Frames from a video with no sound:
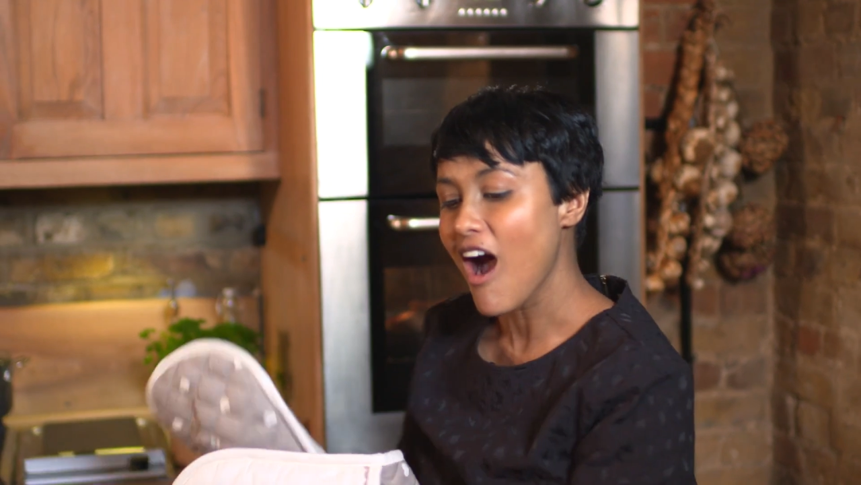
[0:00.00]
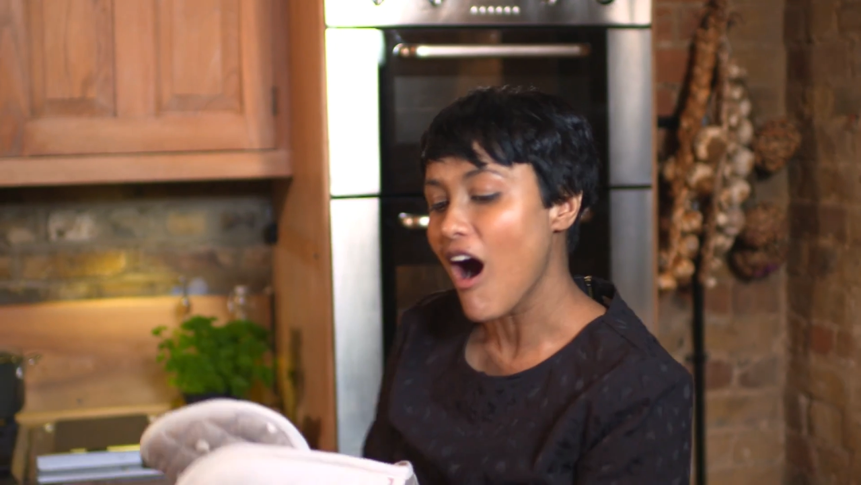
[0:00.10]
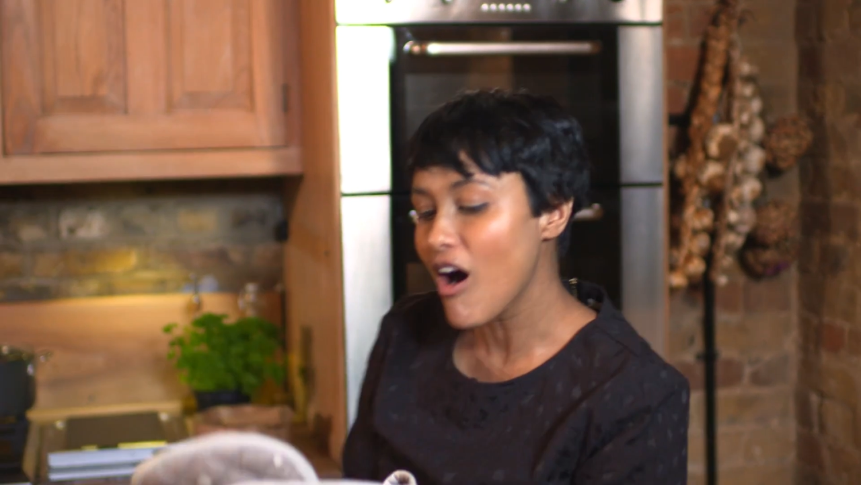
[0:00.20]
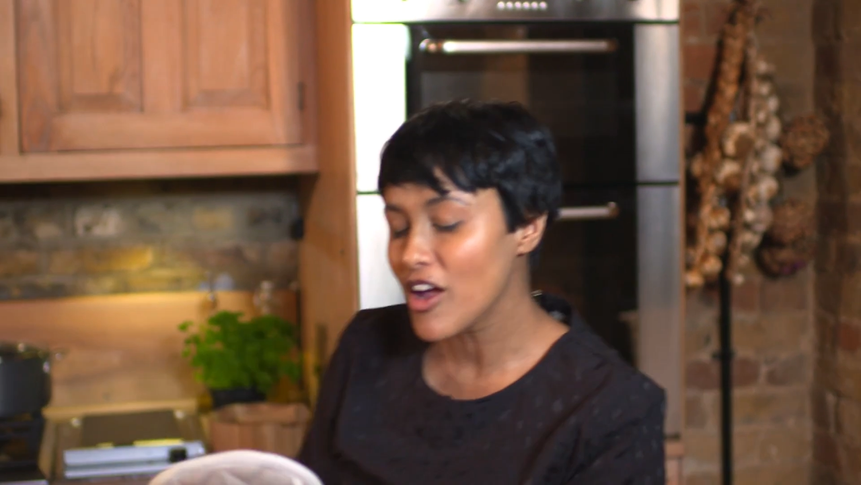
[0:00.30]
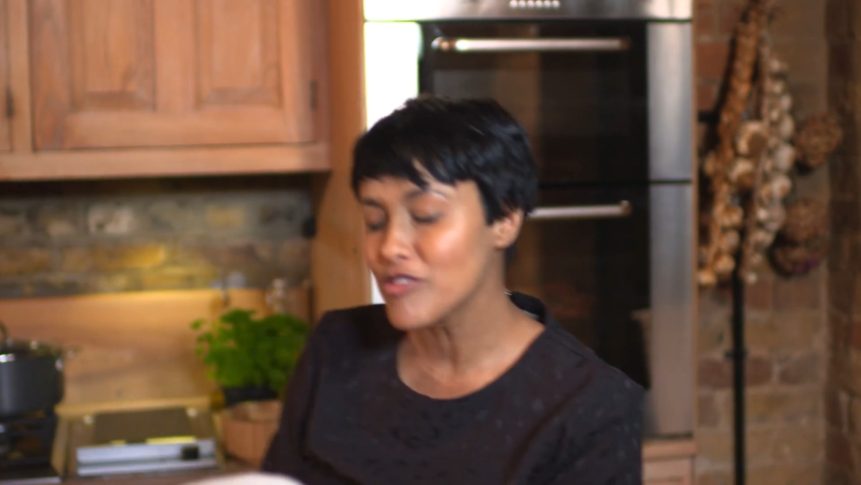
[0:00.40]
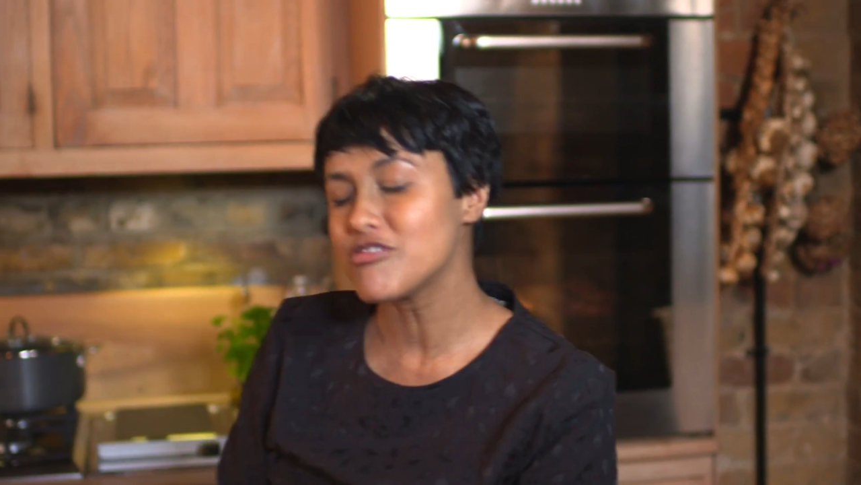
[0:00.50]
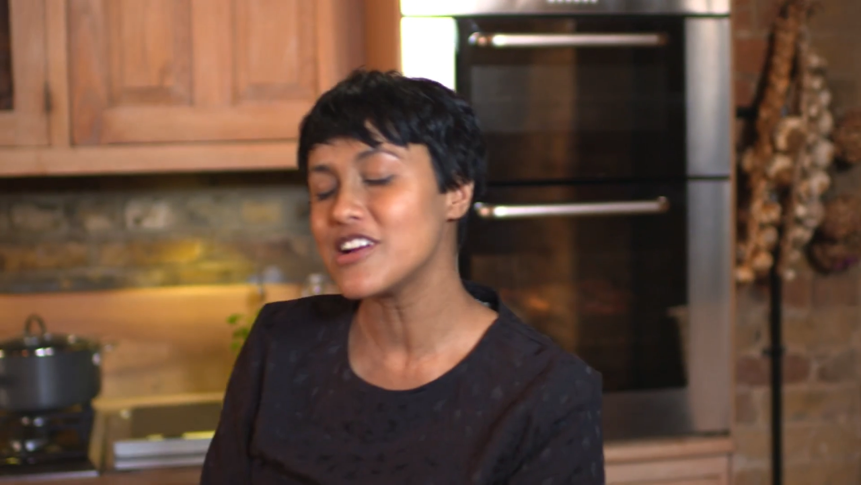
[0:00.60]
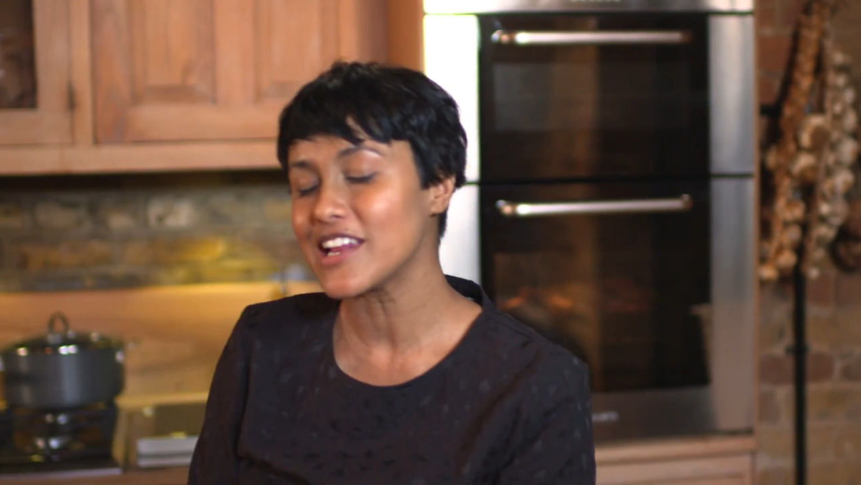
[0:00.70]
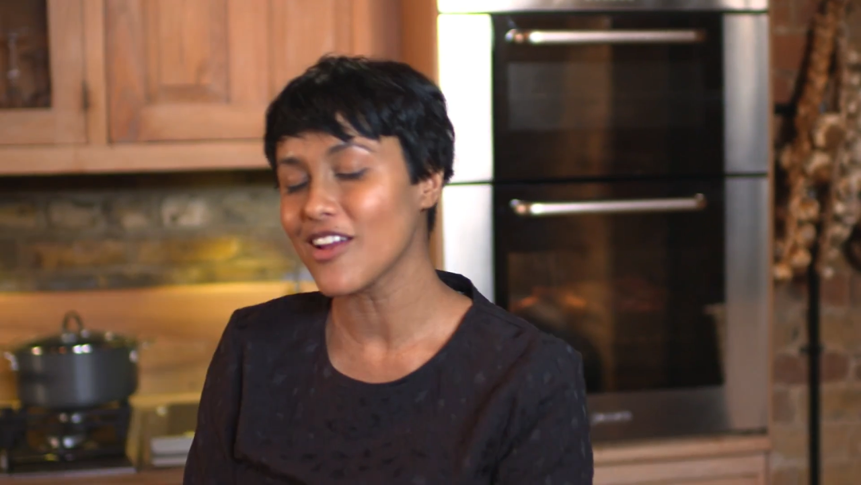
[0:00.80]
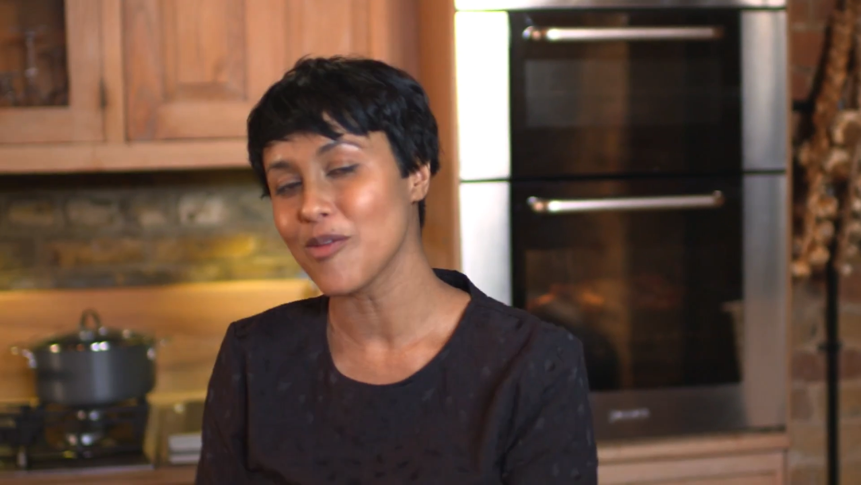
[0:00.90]
I
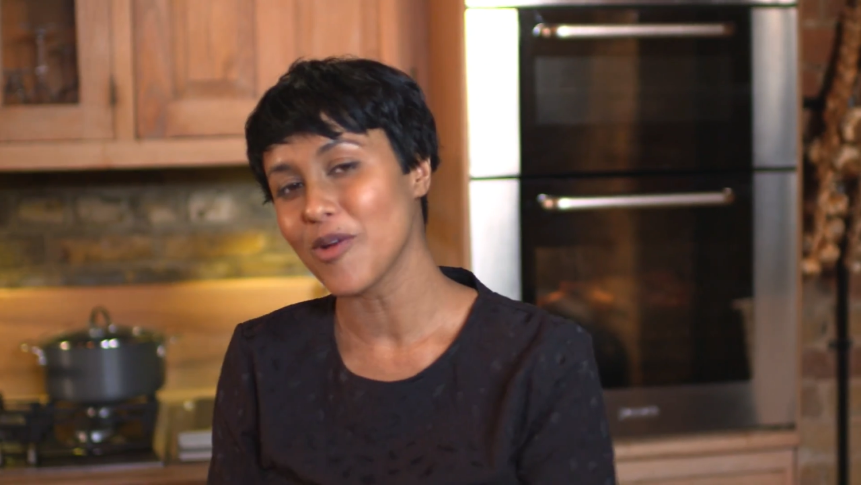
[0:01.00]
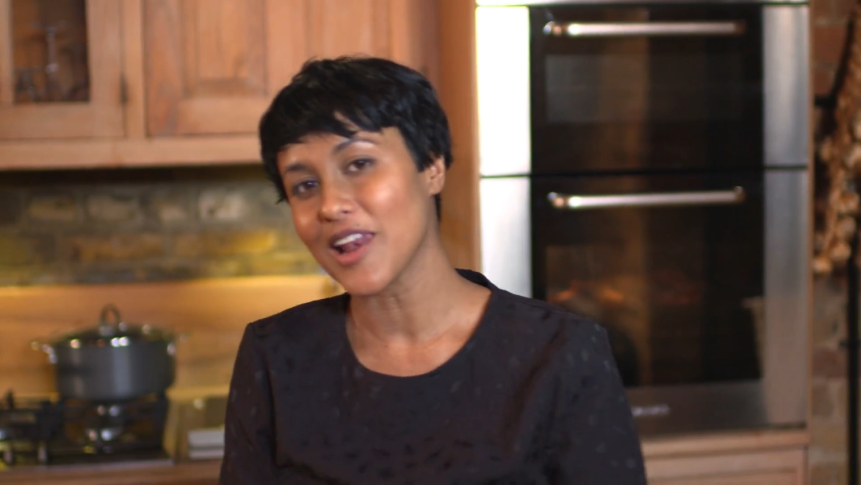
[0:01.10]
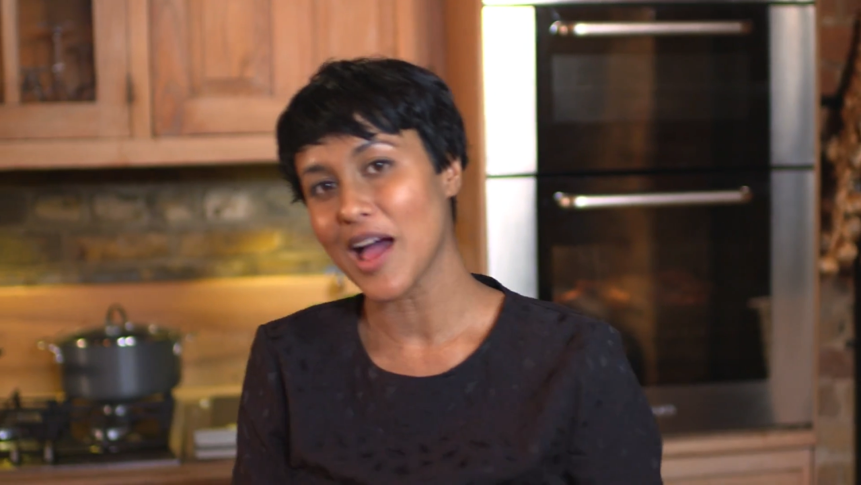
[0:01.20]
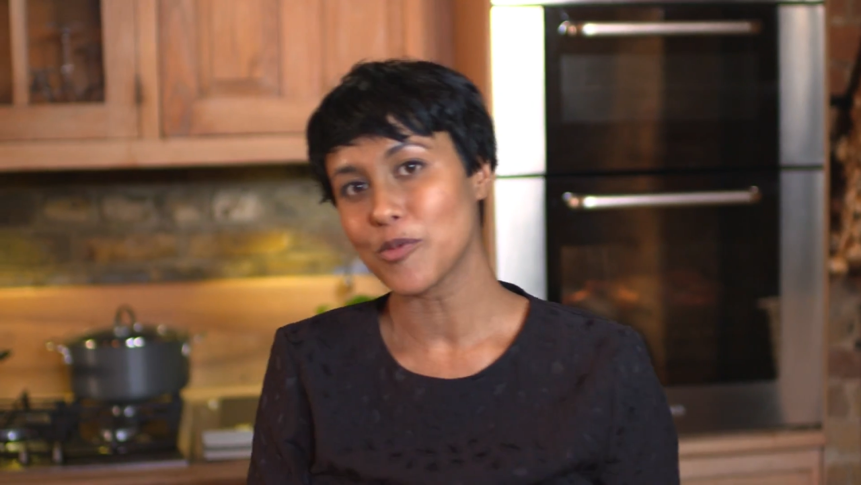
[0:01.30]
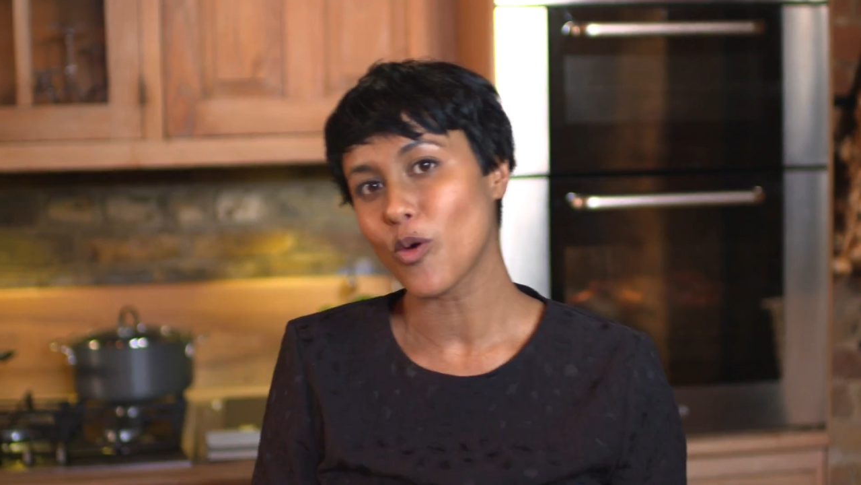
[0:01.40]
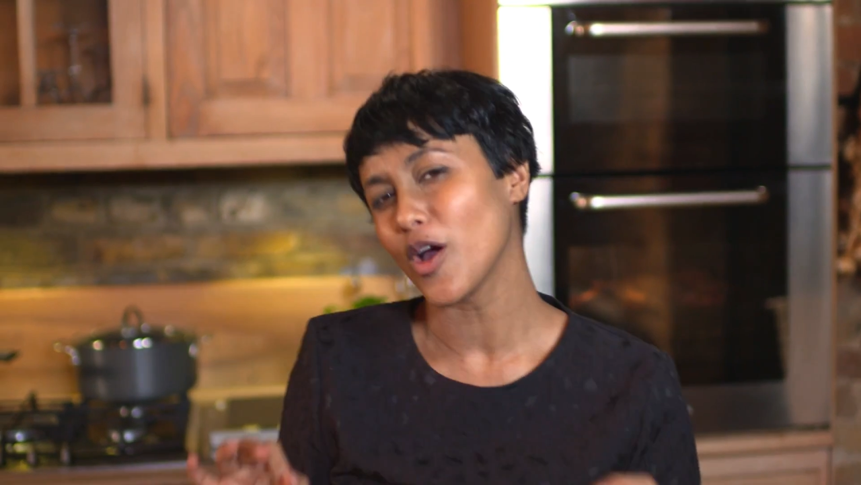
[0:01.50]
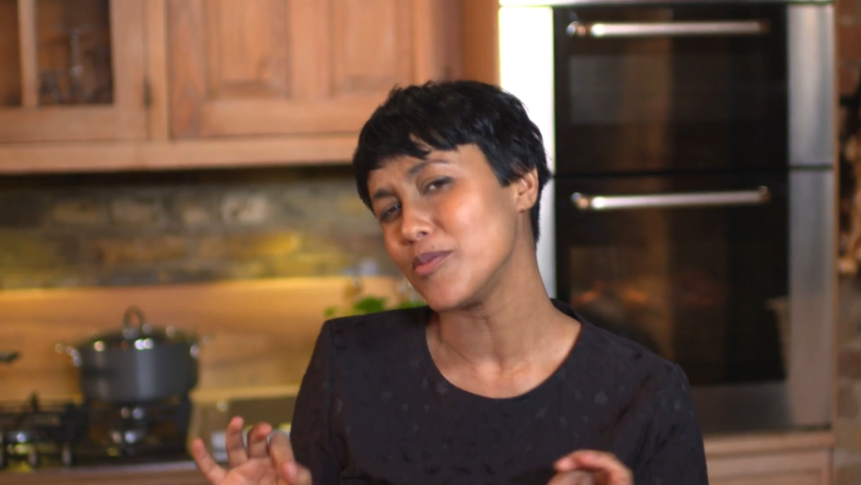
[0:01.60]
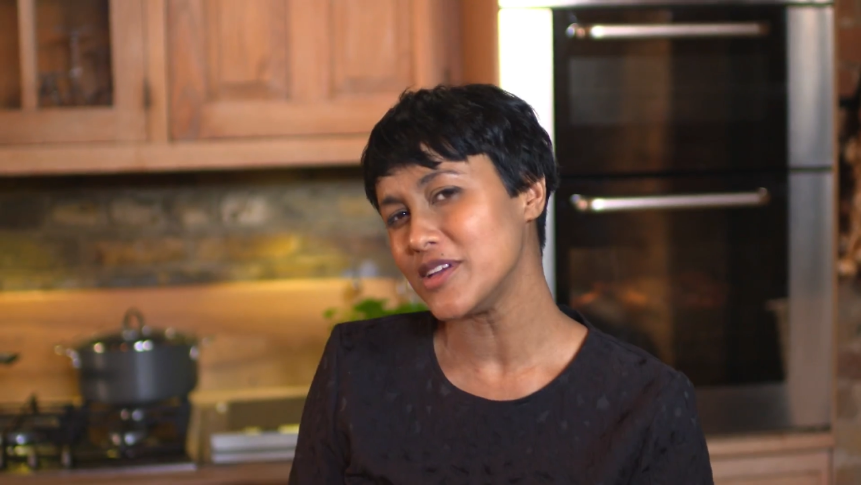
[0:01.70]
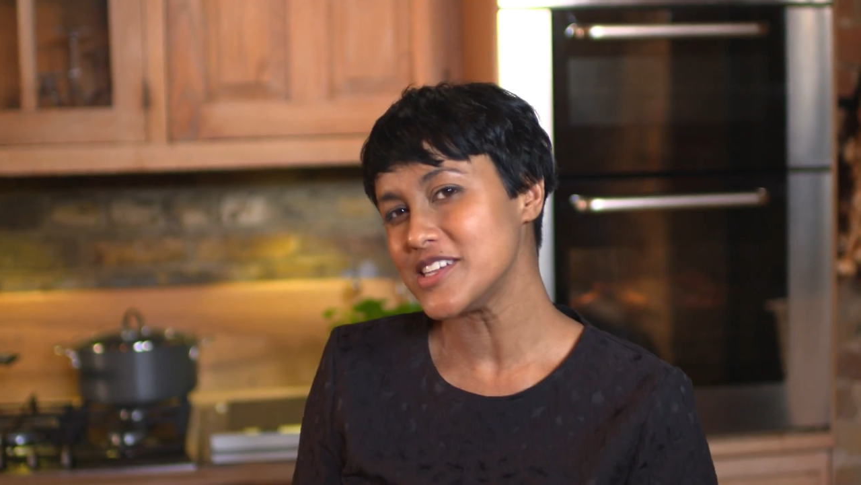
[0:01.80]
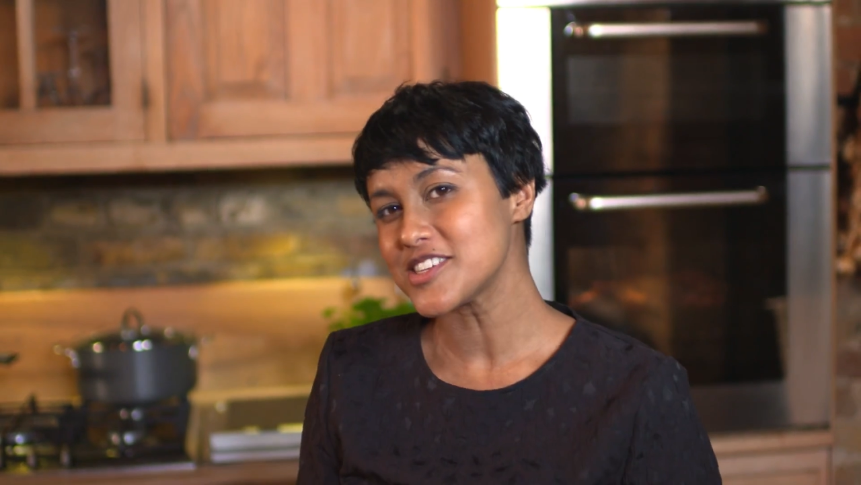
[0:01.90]
really like my lamb quite
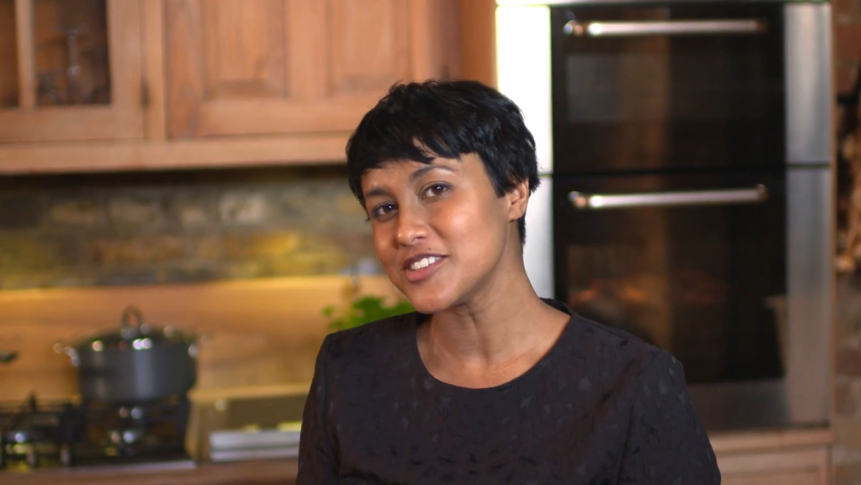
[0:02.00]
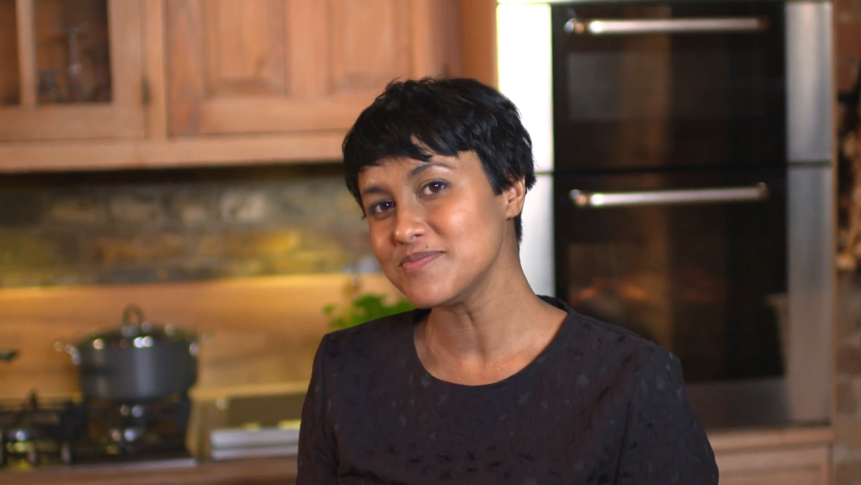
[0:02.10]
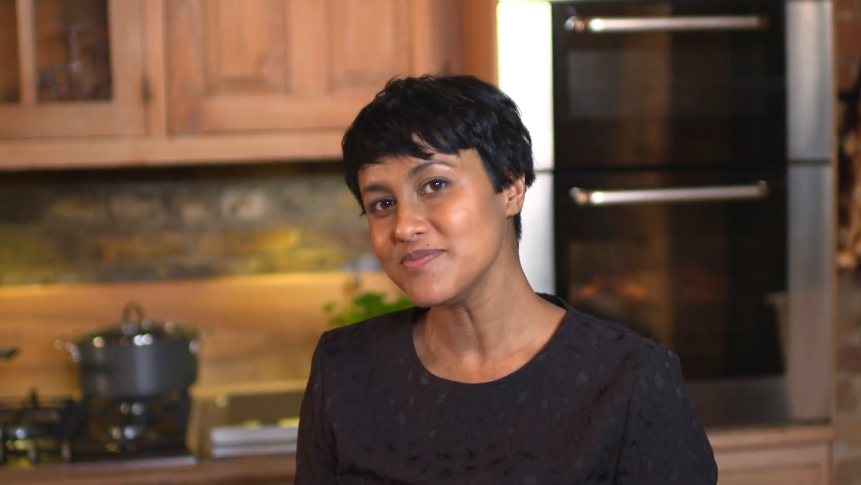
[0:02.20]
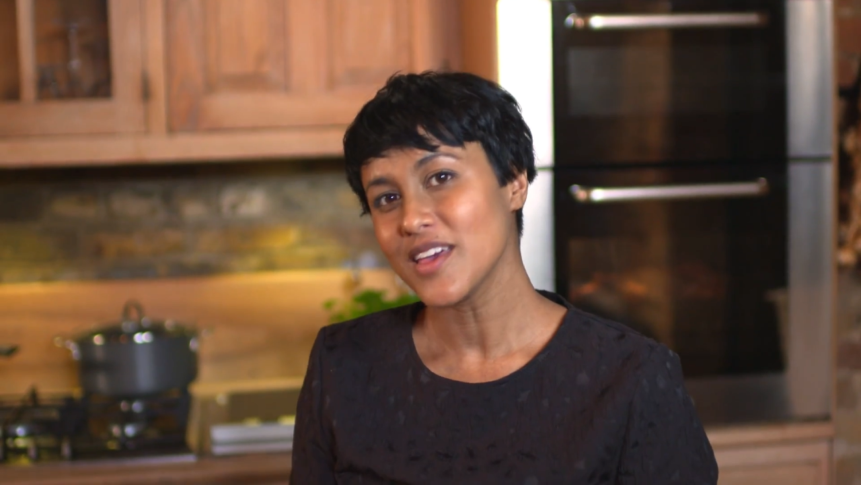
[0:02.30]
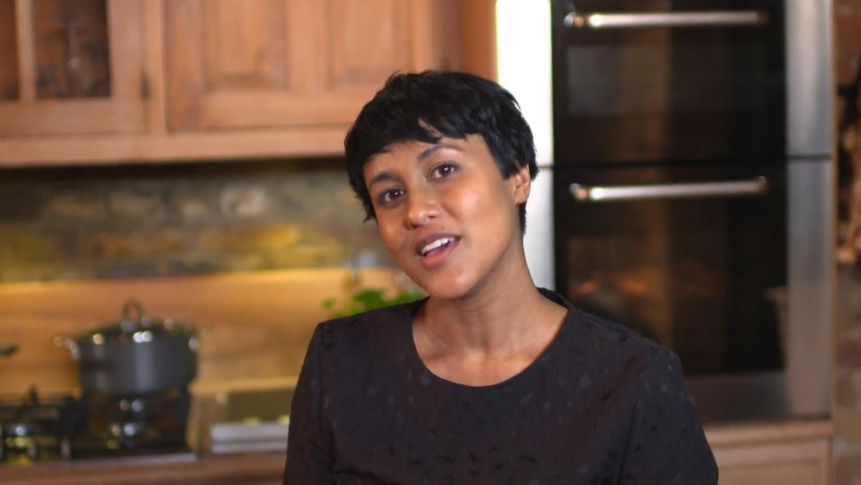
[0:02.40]
medium,